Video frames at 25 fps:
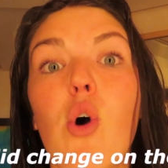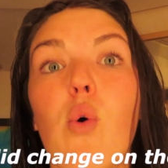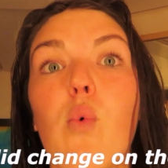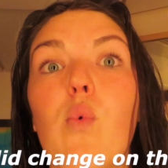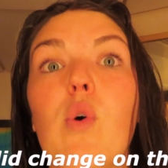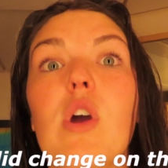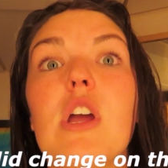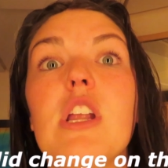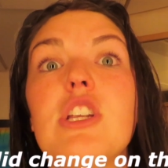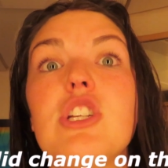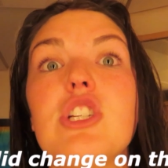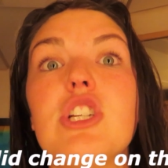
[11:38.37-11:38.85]

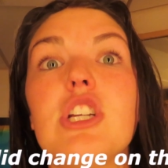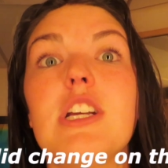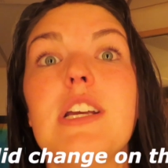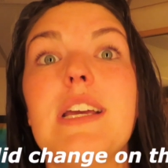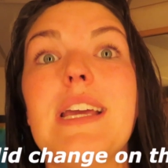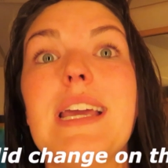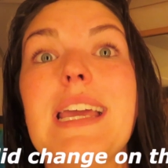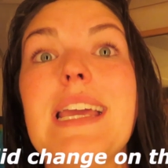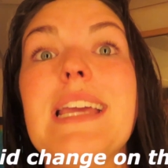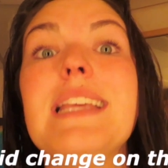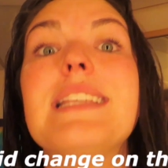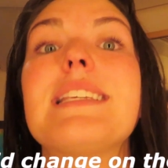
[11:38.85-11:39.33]
which
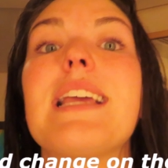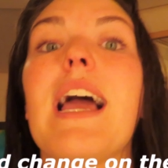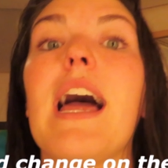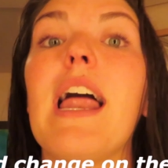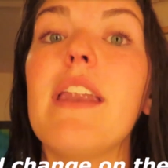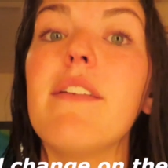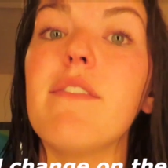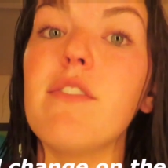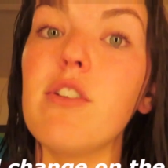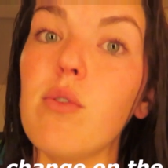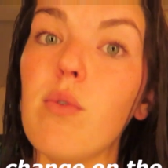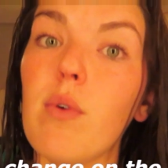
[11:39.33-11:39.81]
is
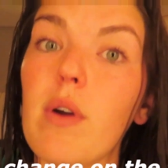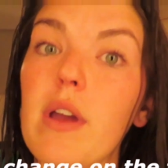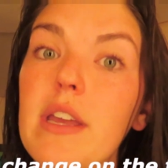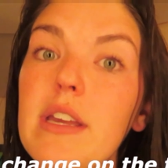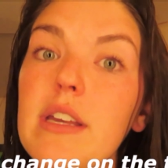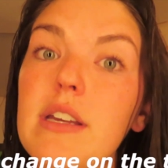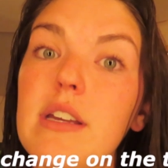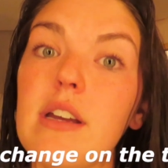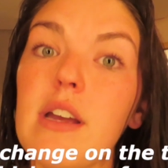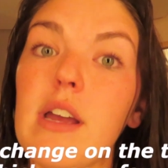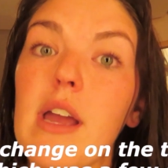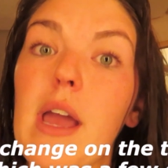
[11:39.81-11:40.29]
kind of
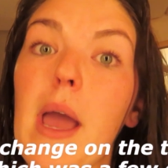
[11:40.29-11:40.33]
annoying.